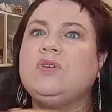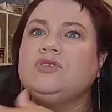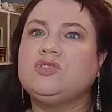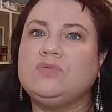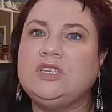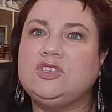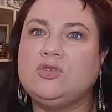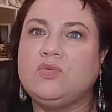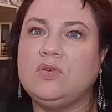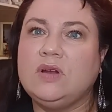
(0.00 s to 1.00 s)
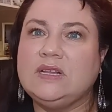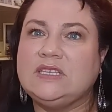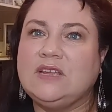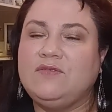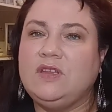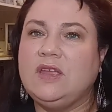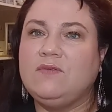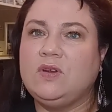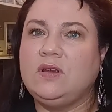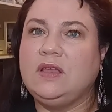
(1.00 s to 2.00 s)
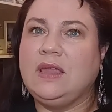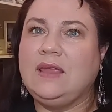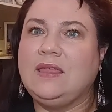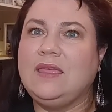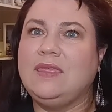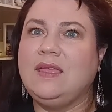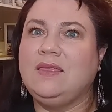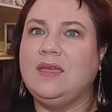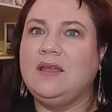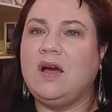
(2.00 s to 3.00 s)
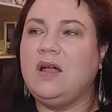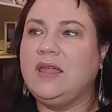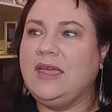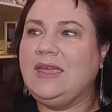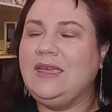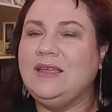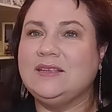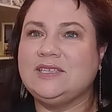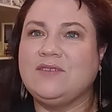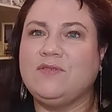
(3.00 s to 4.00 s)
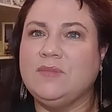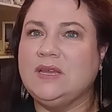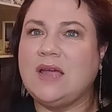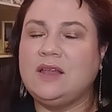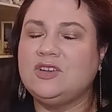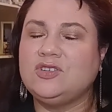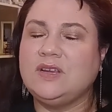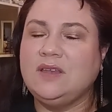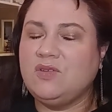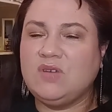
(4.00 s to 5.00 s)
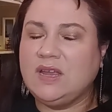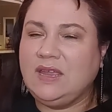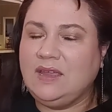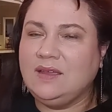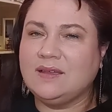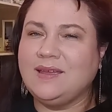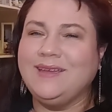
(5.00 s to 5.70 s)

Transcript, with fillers: grocery store and stuff? You never like they think that all I eat is stuff from the Dollar Tree. No, honey.